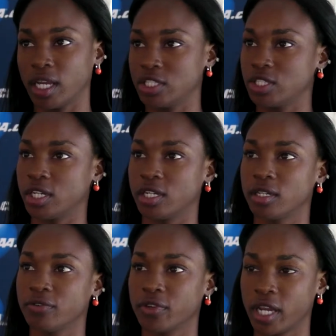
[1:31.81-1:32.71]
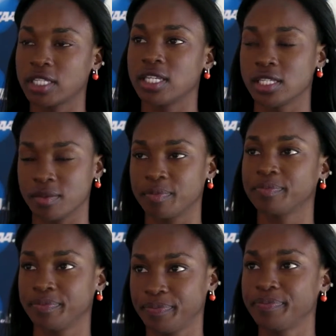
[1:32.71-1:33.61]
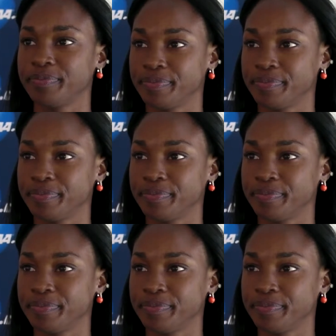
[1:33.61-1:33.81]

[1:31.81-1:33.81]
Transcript: next year. I next see. Season.